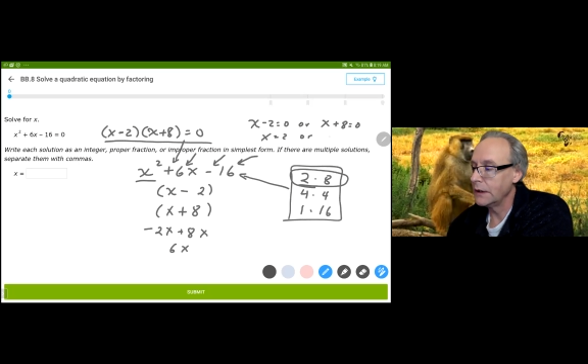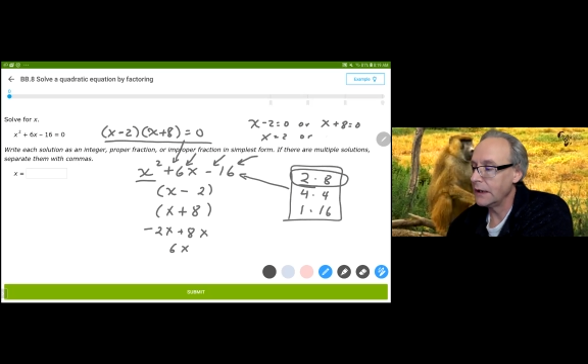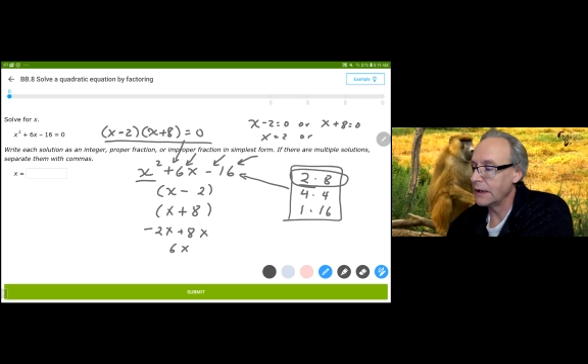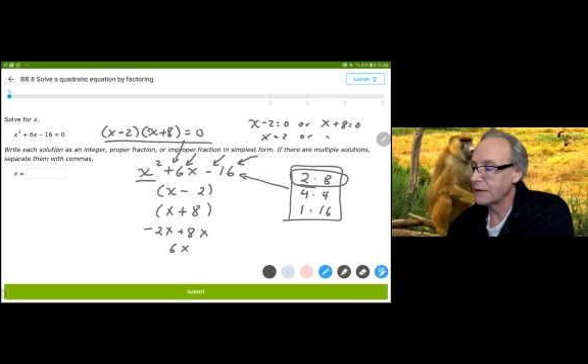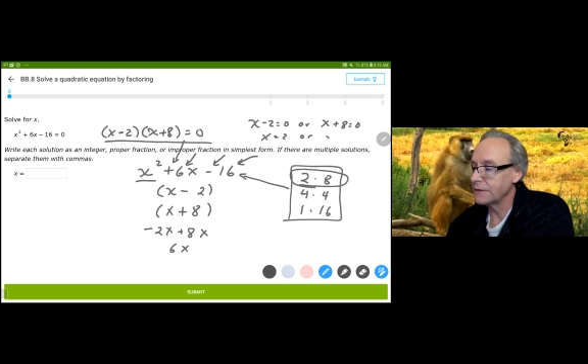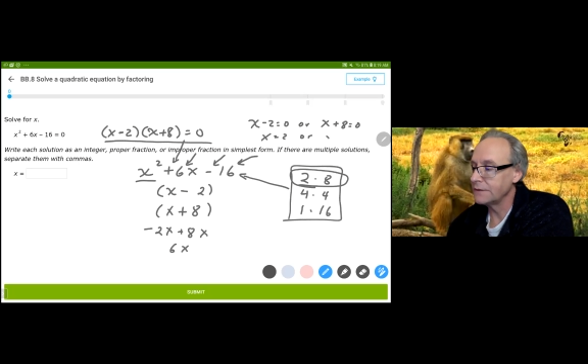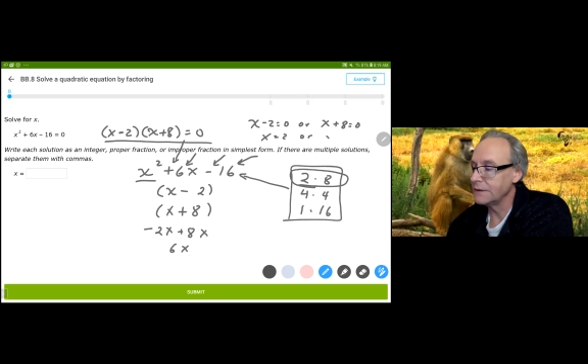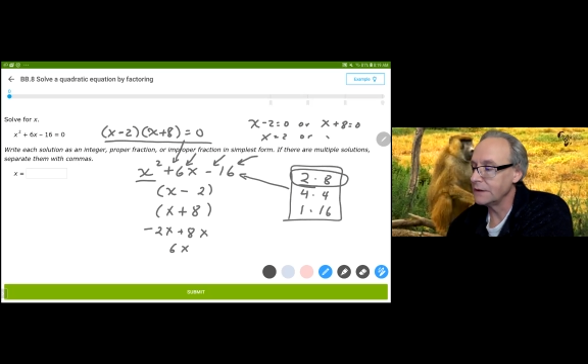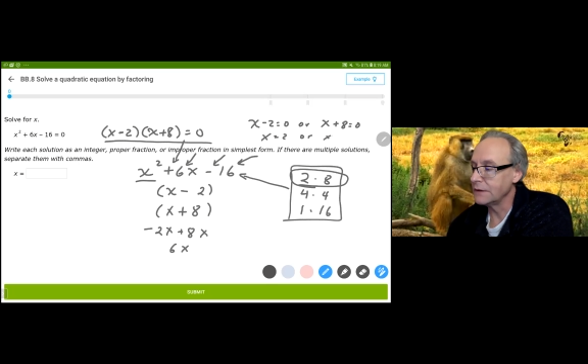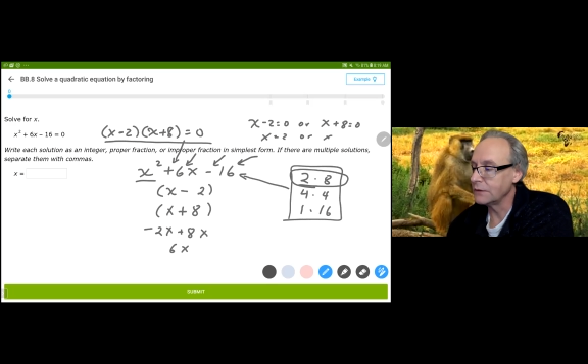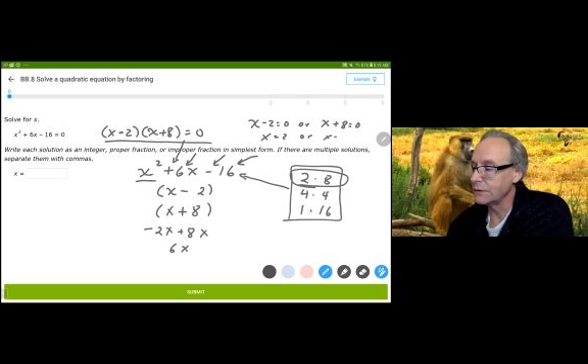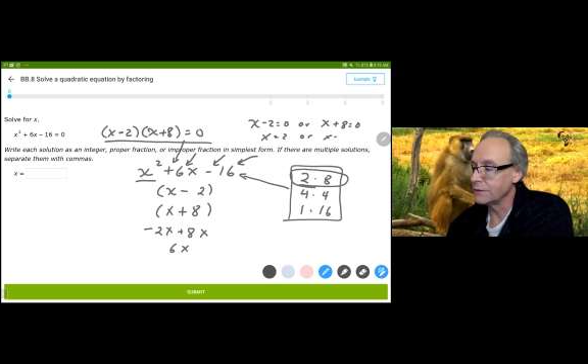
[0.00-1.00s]
x
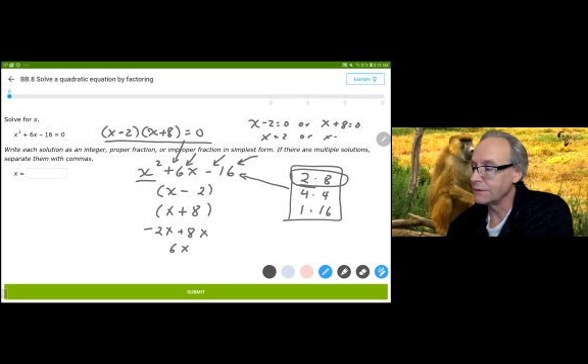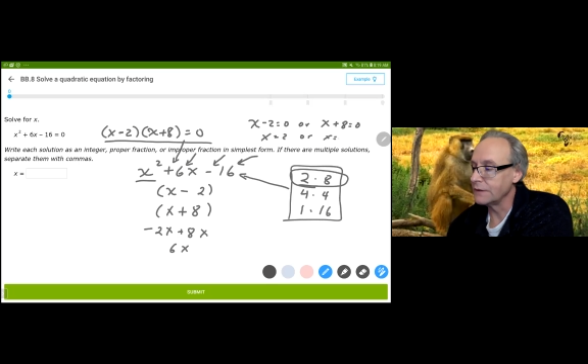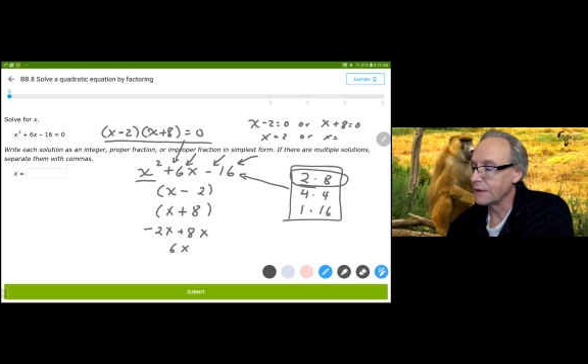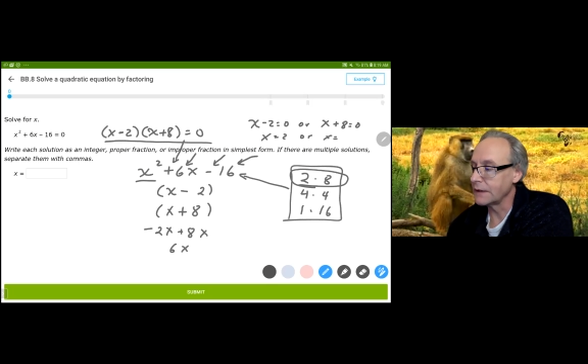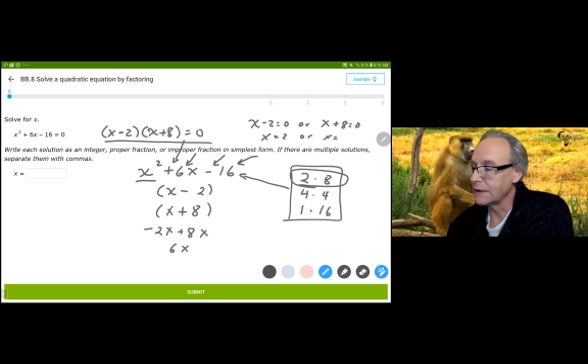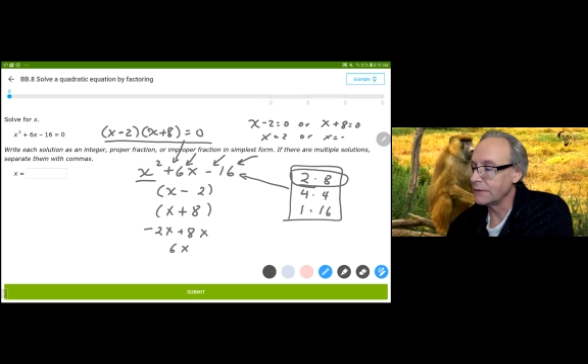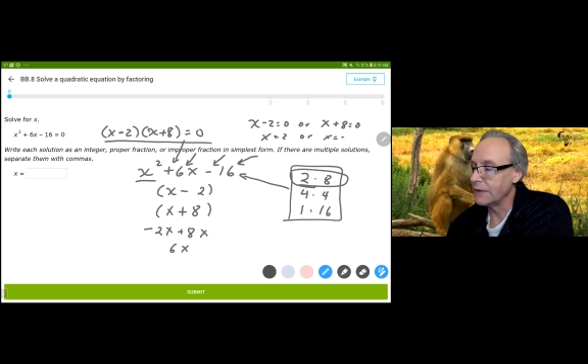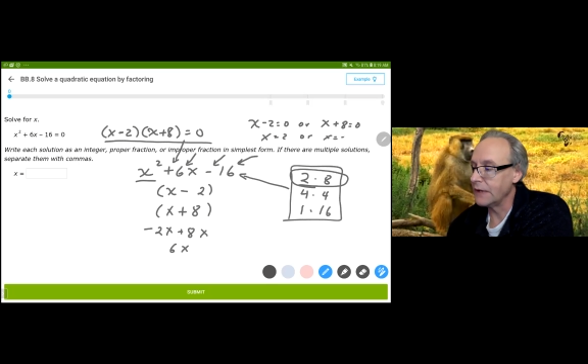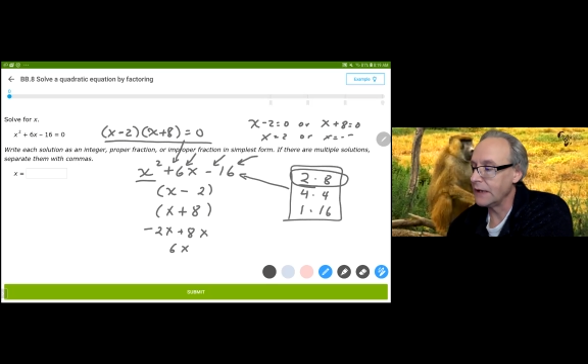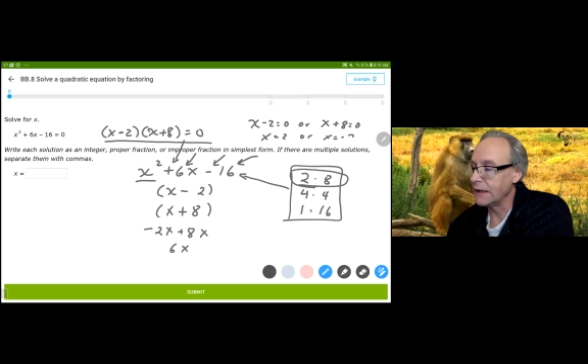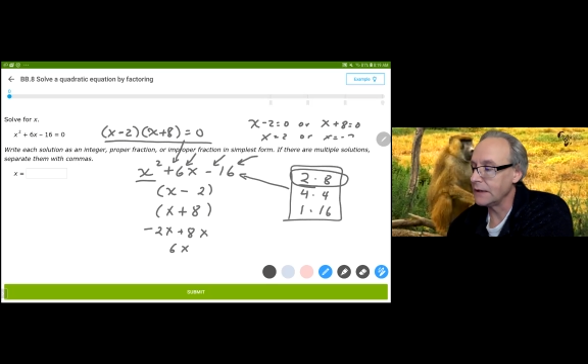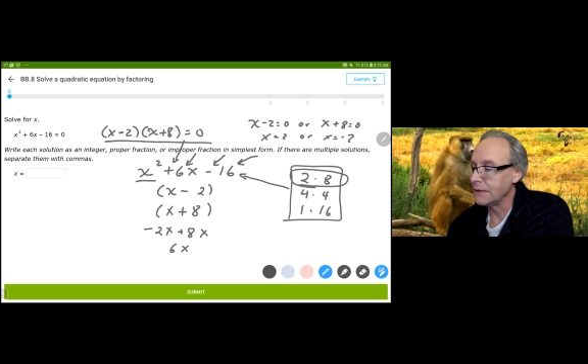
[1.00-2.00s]
equals negative
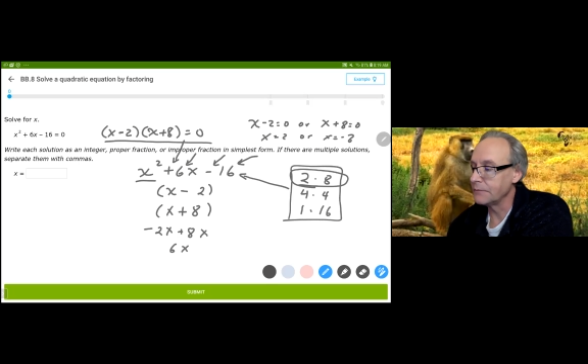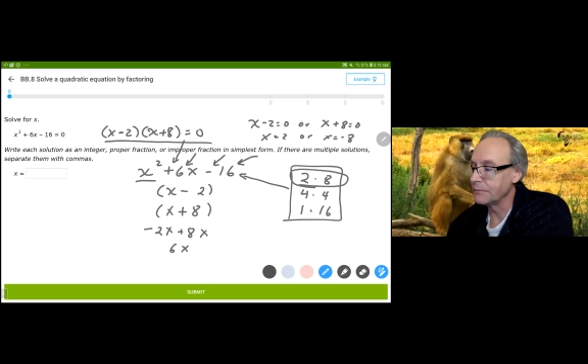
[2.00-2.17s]
8.